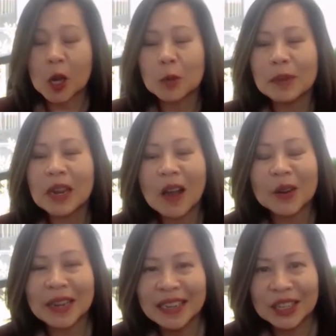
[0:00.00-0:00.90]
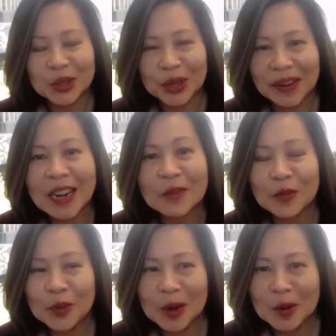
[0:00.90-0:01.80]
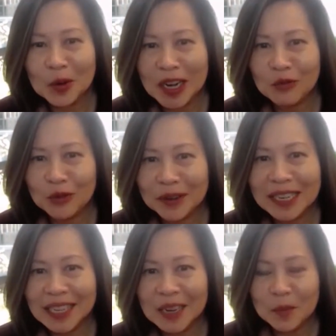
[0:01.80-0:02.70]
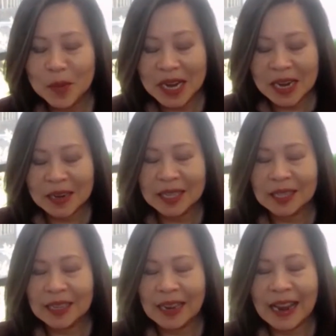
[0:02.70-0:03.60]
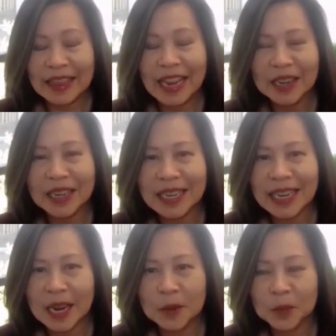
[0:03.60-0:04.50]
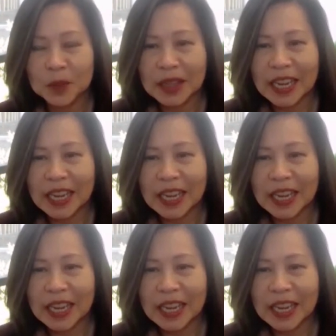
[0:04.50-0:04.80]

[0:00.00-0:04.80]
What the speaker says: could be auto industry, right? For whatever reason, because at the end of the day,